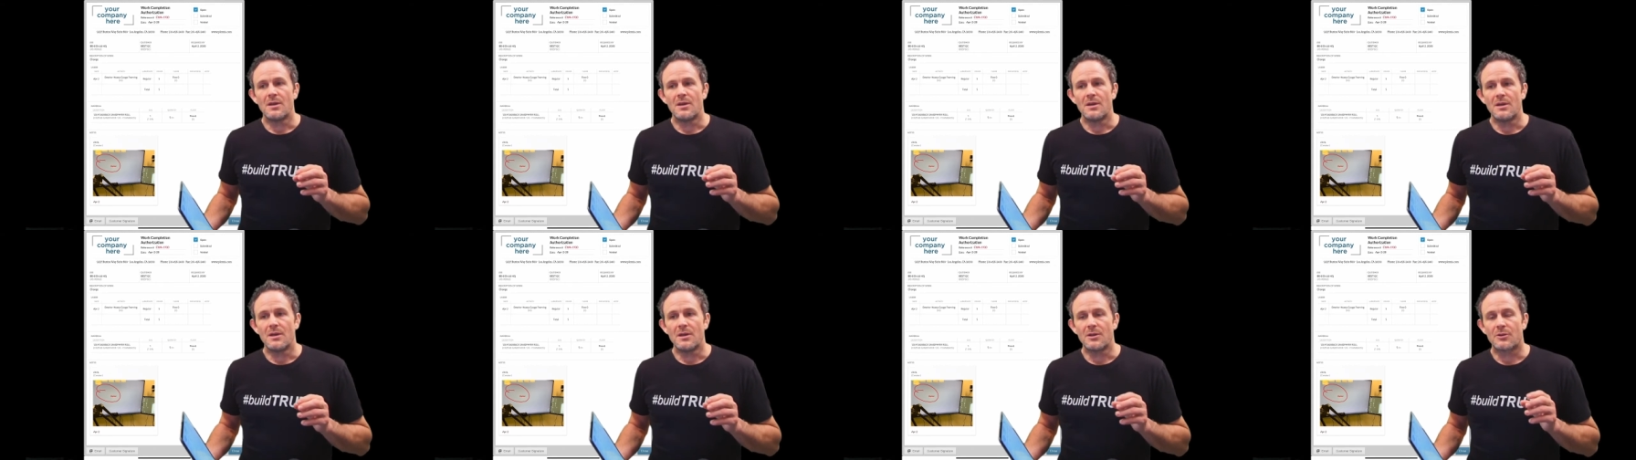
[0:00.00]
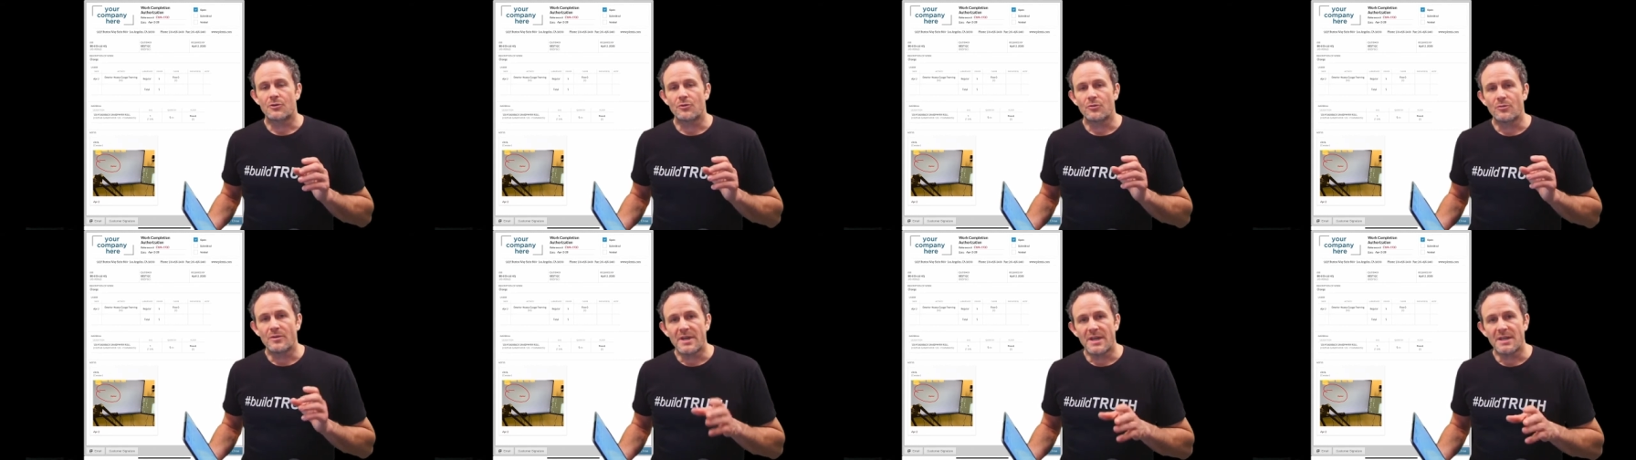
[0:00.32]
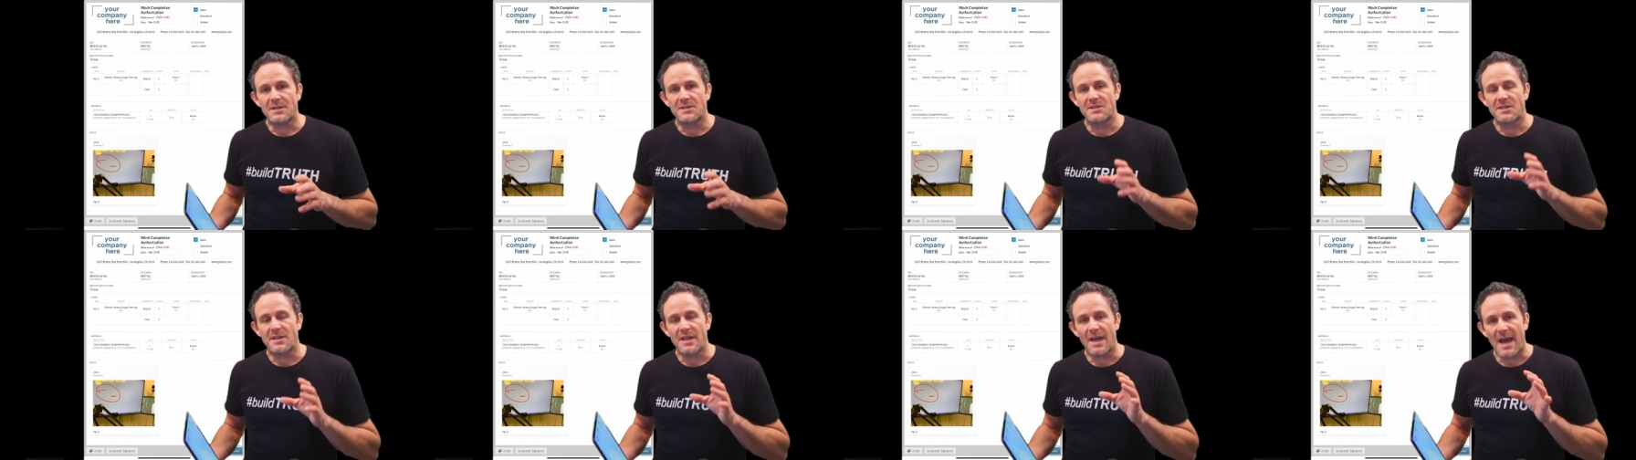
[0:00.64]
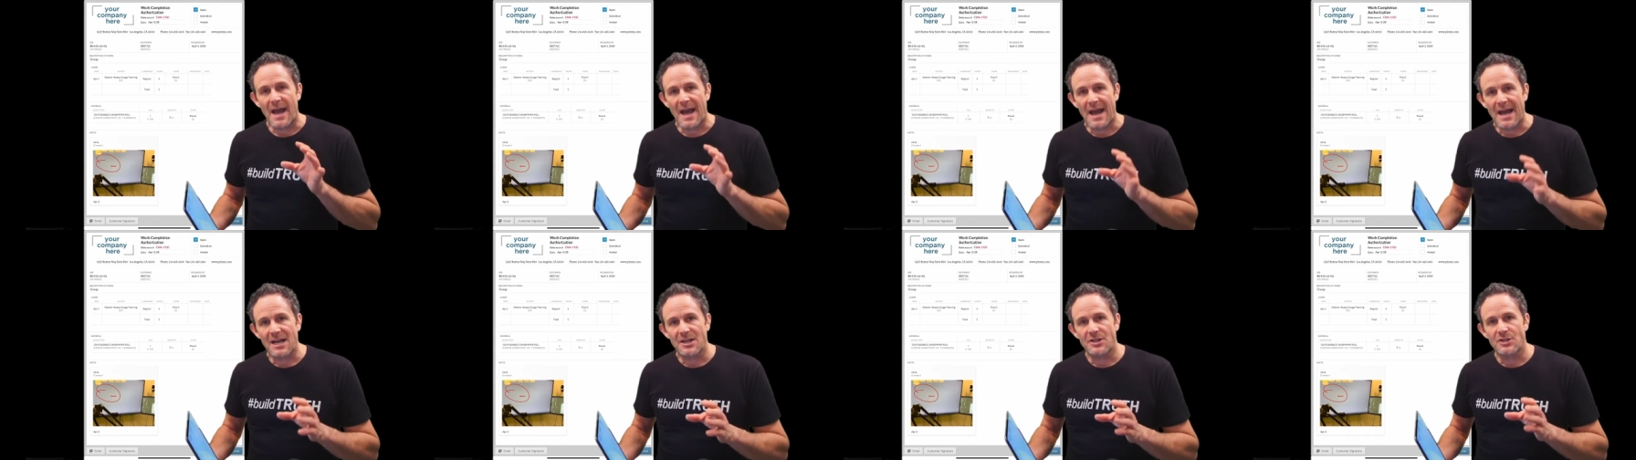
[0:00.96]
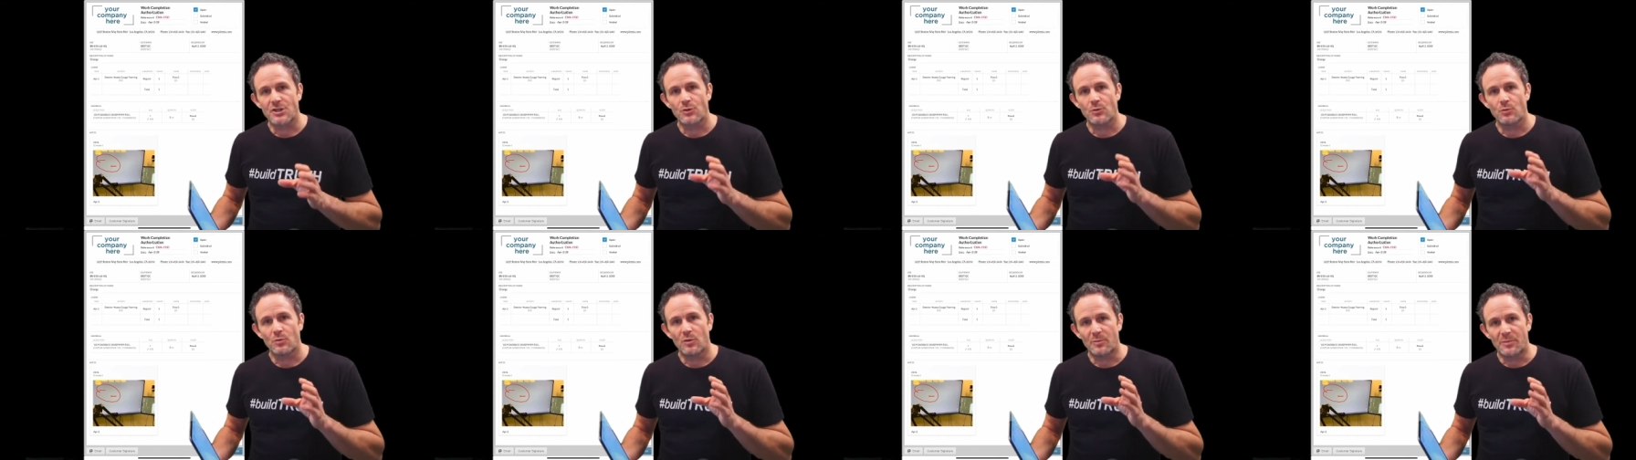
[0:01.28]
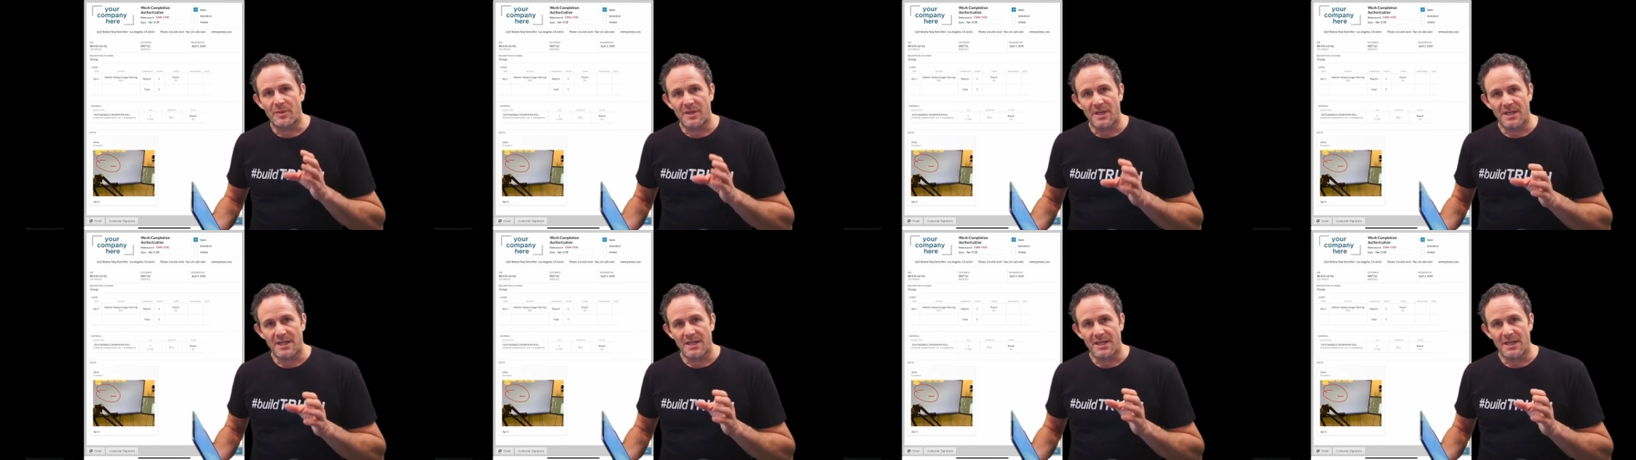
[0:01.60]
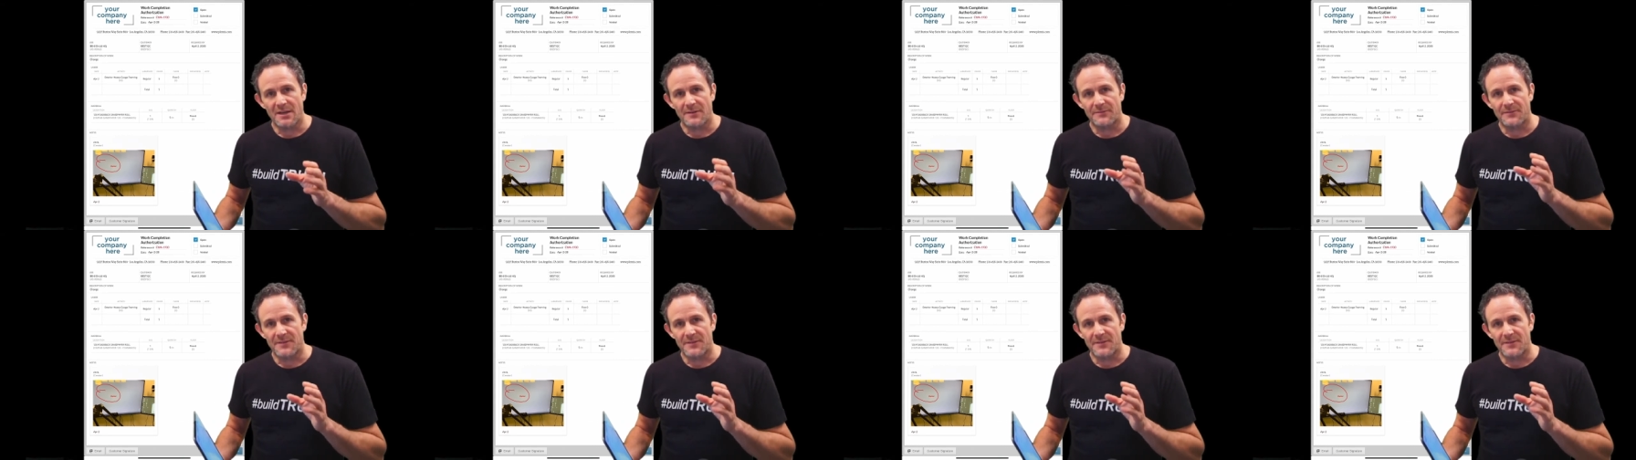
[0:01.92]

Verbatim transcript: It creates the actual PDF